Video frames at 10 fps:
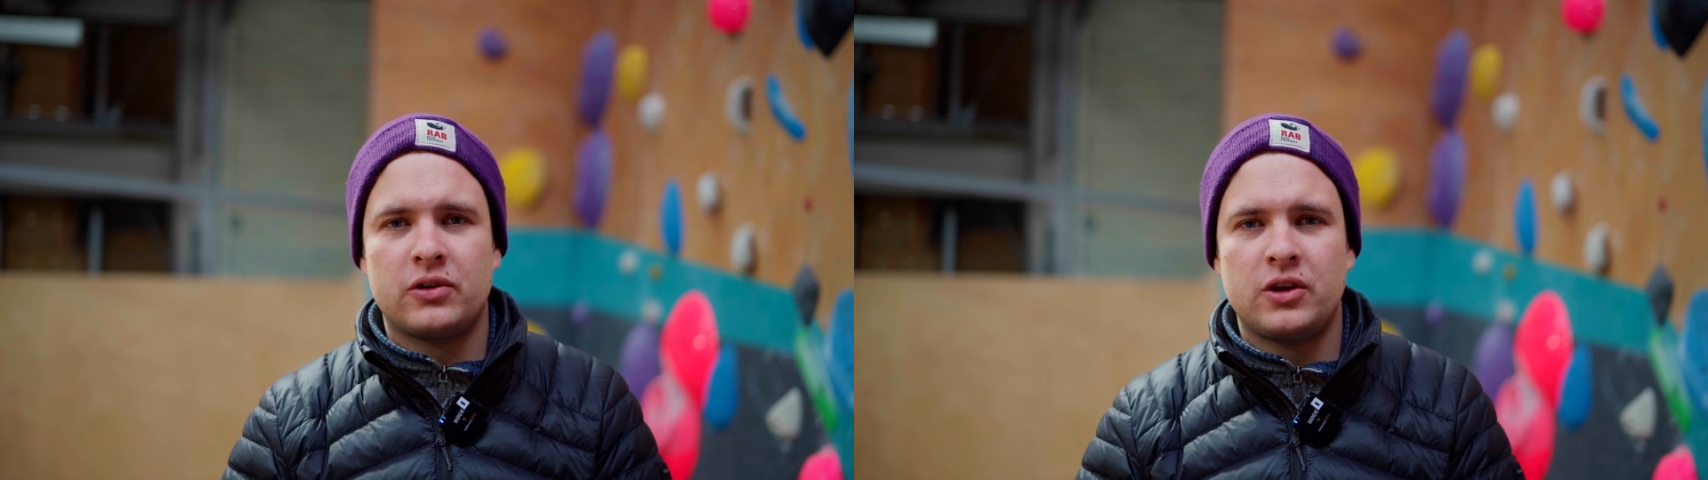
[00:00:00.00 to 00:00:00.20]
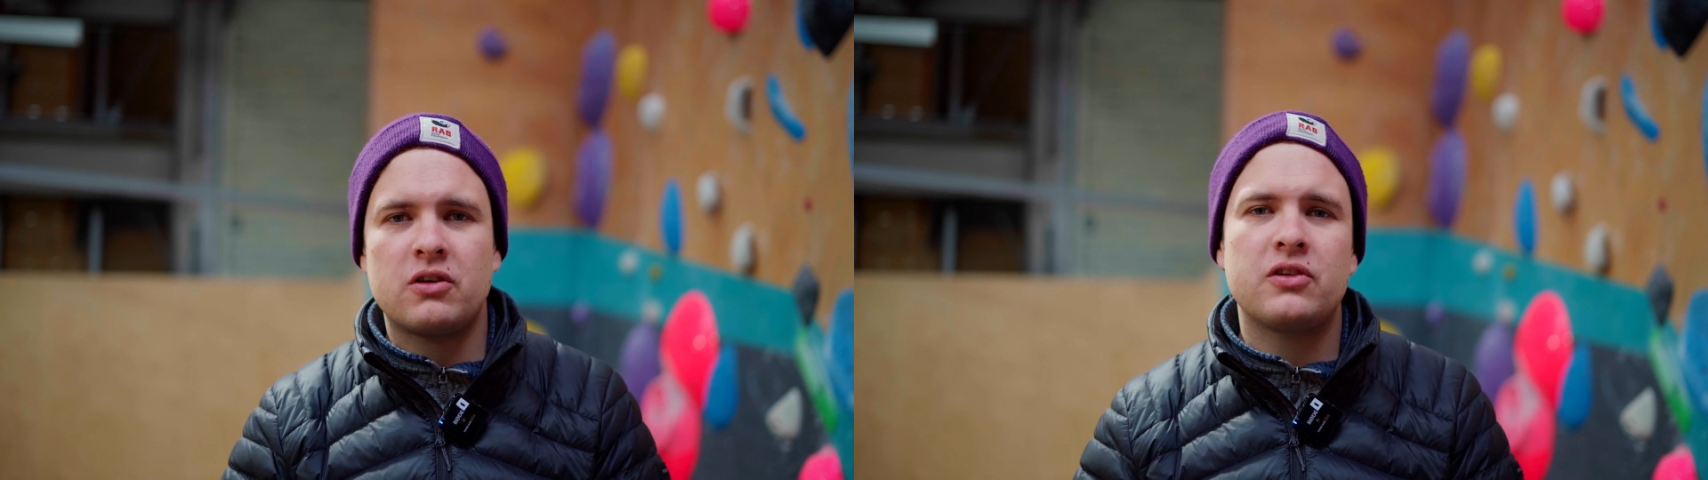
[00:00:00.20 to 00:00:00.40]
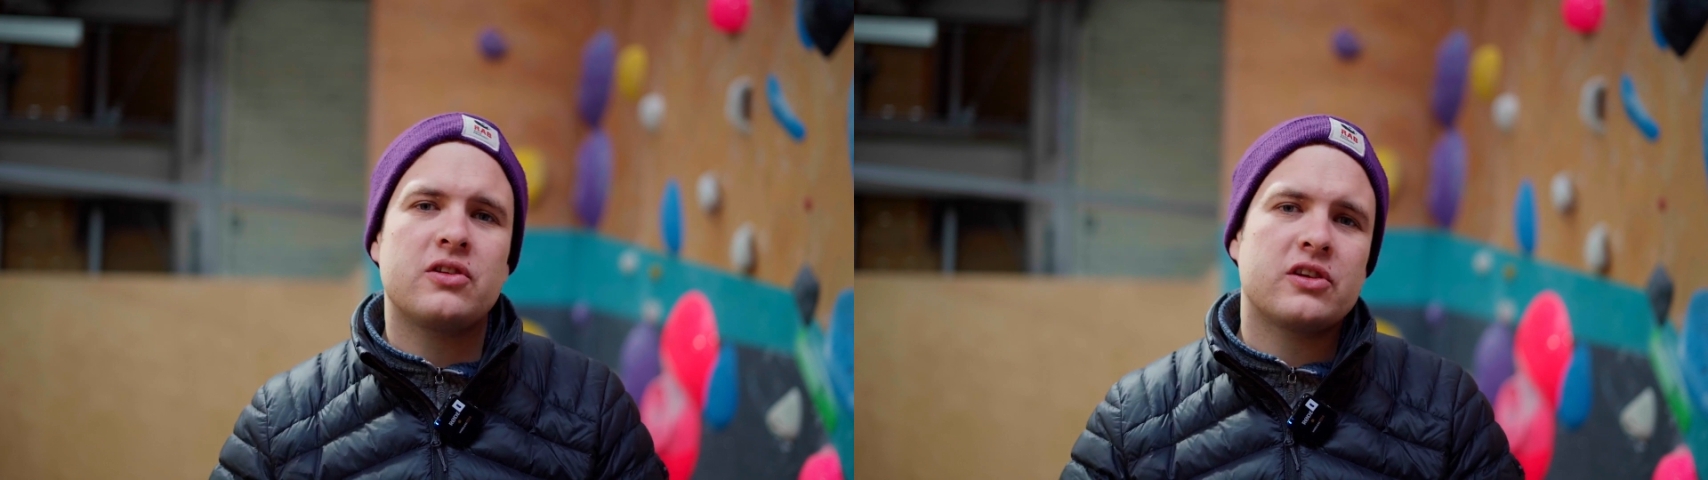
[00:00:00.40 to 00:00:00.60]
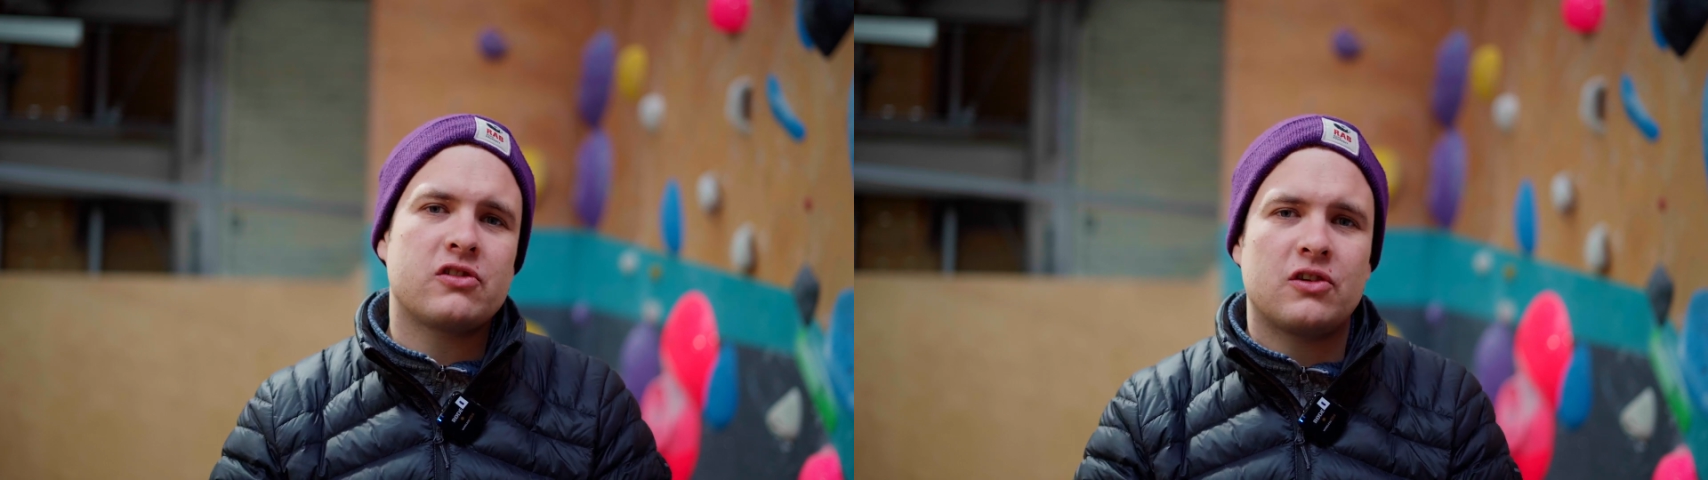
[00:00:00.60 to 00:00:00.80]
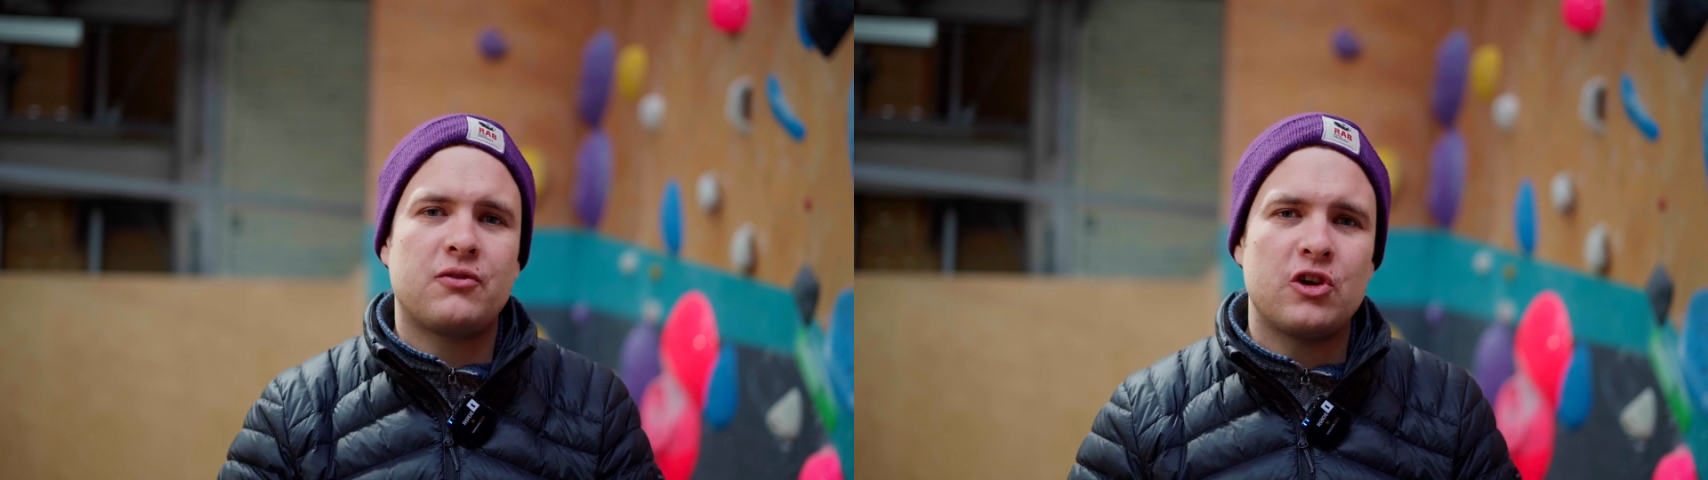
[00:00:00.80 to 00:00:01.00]
You can do this
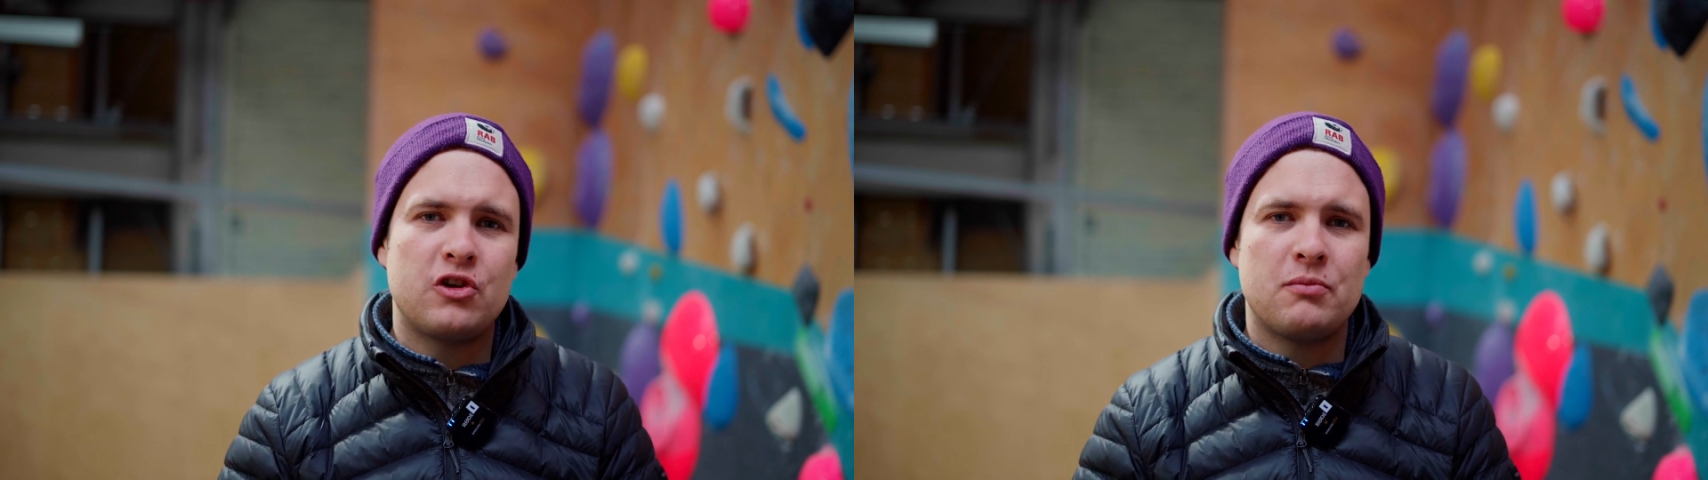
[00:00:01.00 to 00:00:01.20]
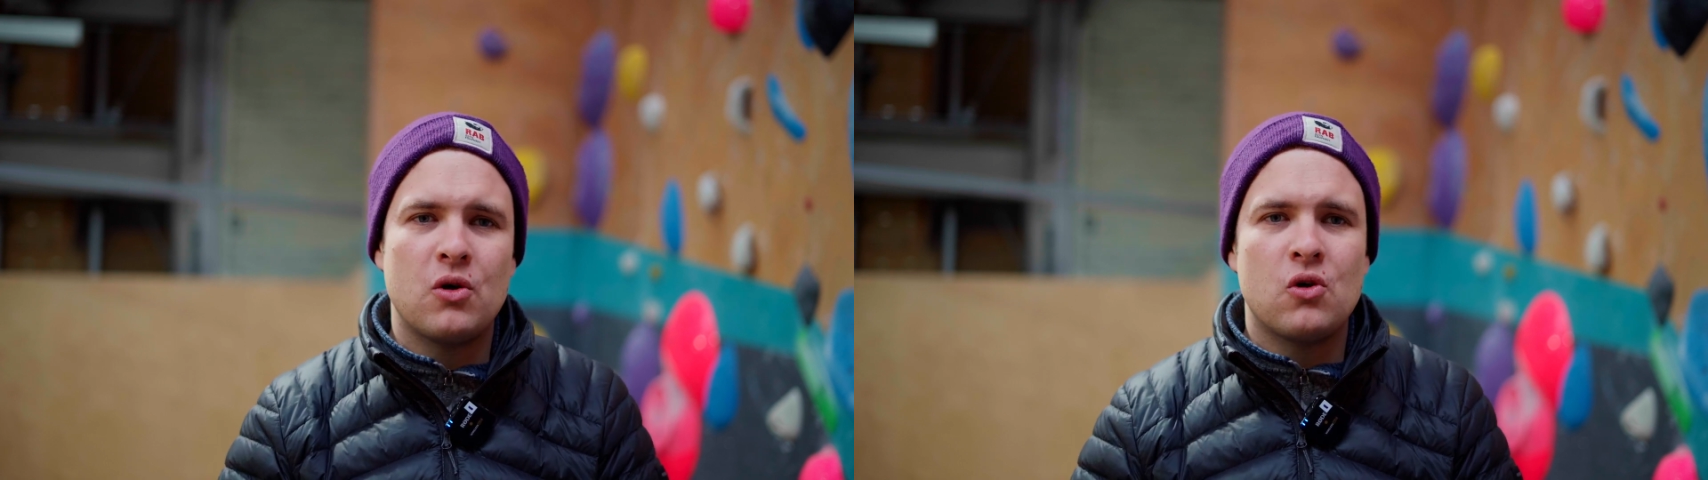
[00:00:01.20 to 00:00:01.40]
on a volume